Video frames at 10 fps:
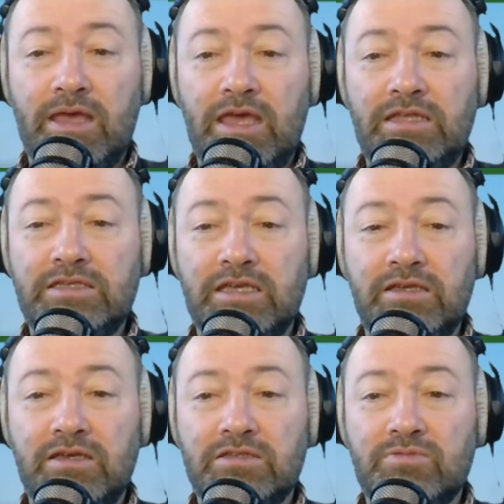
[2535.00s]

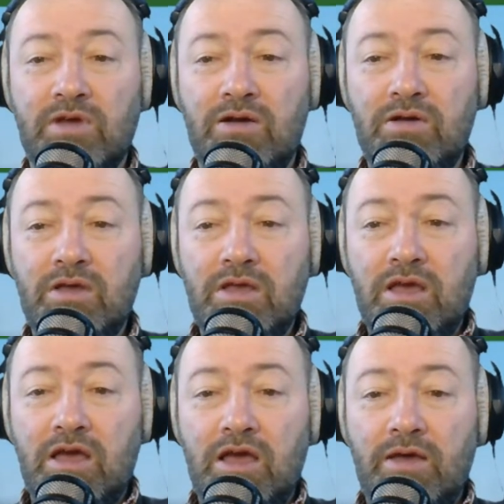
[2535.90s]
heating as well.
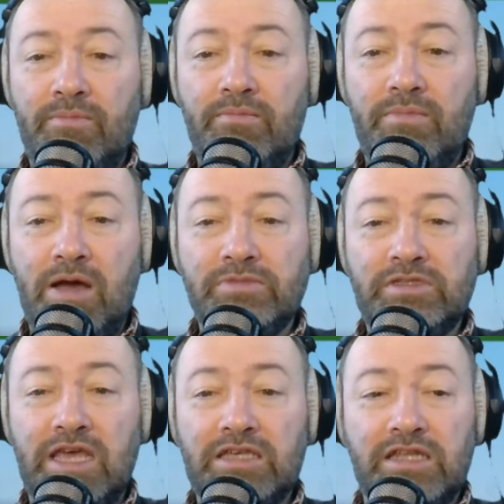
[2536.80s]
Mum
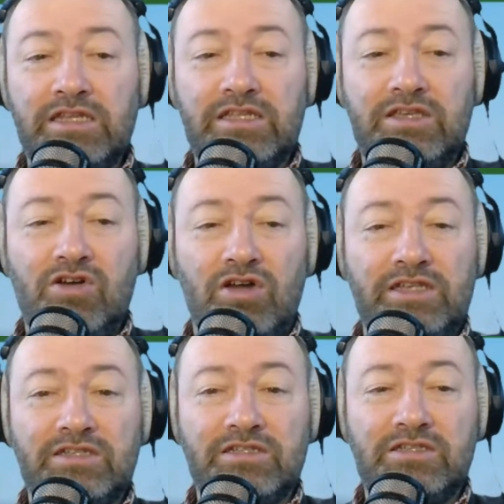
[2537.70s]
says, and you've got to
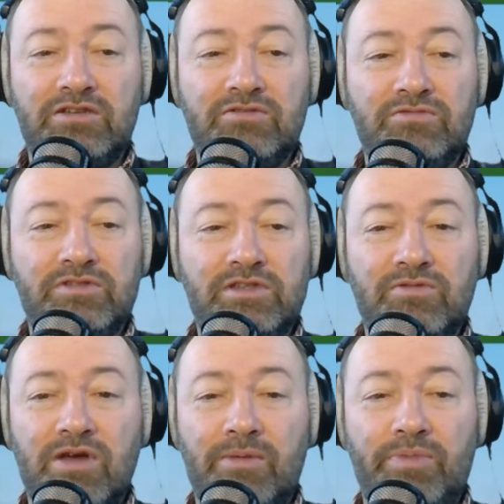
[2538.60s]
listen
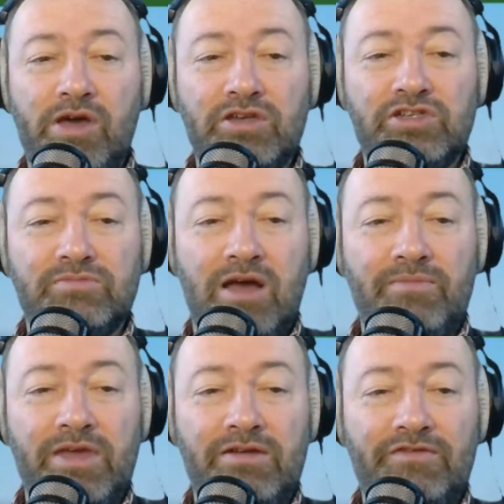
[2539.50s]
to Persian
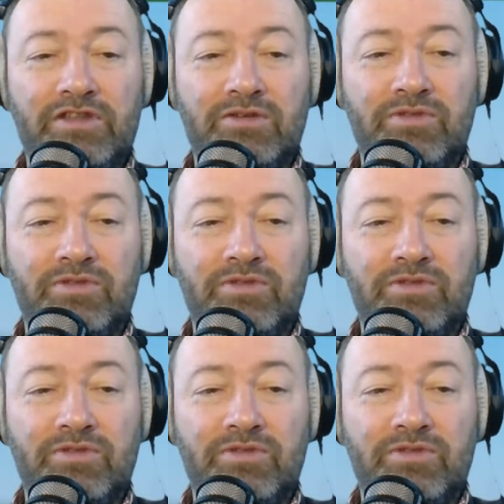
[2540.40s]
Mum here, haven't you?